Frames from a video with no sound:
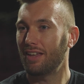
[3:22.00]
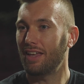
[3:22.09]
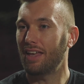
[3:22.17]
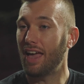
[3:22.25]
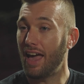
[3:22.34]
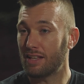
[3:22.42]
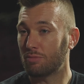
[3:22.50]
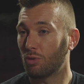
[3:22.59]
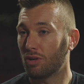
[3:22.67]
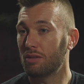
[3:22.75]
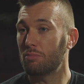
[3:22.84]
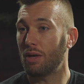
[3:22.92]
it has
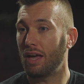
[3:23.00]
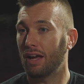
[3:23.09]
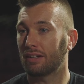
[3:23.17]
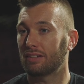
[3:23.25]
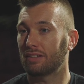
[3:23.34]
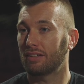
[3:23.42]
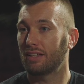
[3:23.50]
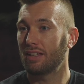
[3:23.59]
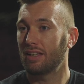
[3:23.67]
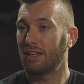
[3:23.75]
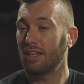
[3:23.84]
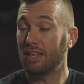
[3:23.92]
more impact.
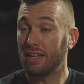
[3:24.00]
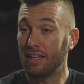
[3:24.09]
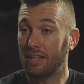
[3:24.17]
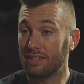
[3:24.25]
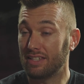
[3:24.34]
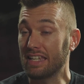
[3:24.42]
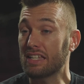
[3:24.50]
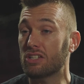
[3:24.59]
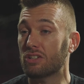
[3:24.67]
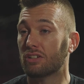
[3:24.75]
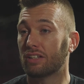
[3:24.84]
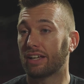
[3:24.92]
It's
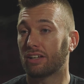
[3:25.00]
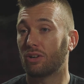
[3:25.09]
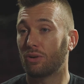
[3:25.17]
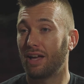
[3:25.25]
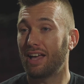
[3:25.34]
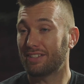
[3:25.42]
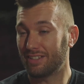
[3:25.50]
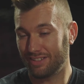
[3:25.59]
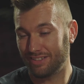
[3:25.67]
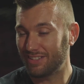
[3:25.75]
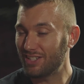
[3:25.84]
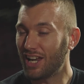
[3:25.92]
easier to let go. It has a
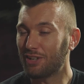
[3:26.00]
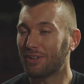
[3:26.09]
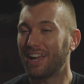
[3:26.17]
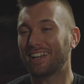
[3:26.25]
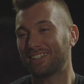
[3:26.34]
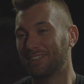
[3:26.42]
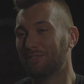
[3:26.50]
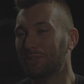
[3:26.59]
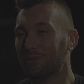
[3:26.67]
chain reaction, if